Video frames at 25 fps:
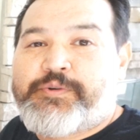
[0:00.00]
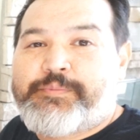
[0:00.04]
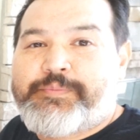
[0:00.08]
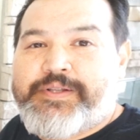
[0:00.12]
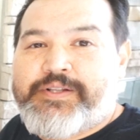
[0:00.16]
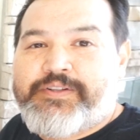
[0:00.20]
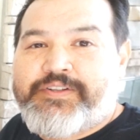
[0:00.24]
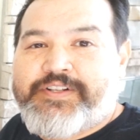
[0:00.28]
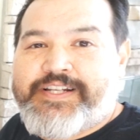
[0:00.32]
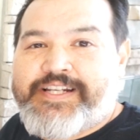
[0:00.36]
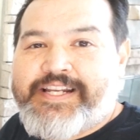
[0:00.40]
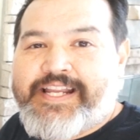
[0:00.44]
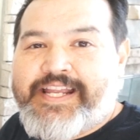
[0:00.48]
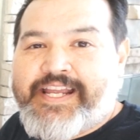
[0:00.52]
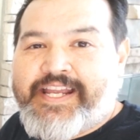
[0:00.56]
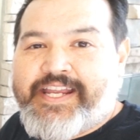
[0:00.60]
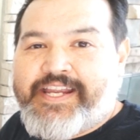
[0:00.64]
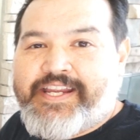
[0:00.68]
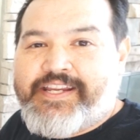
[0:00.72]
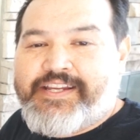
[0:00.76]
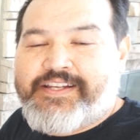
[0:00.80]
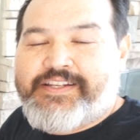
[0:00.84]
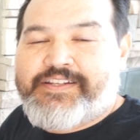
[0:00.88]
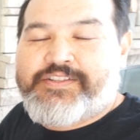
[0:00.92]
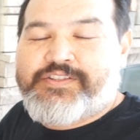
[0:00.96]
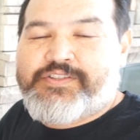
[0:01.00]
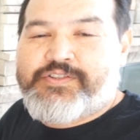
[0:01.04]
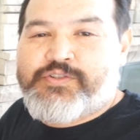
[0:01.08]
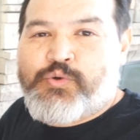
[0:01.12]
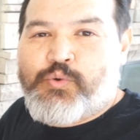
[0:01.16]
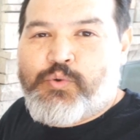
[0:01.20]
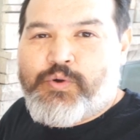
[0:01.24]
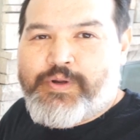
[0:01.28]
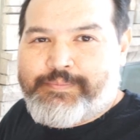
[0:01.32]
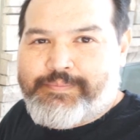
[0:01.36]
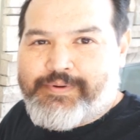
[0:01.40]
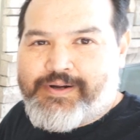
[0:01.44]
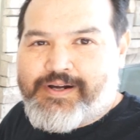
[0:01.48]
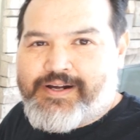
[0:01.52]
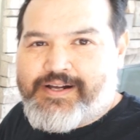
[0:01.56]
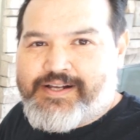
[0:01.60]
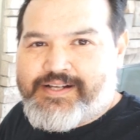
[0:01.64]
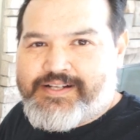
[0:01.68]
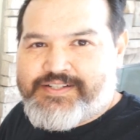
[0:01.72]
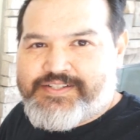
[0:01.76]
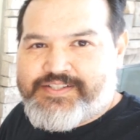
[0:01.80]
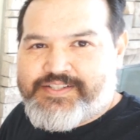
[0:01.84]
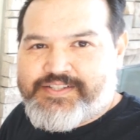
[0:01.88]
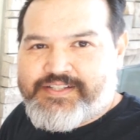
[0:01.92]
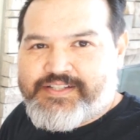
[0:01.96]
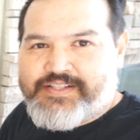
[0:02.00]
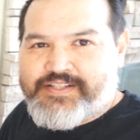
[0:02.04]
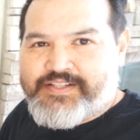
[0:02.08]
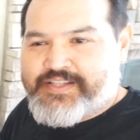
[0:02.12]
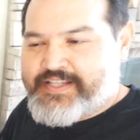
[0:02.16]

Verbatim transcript: building a toy box,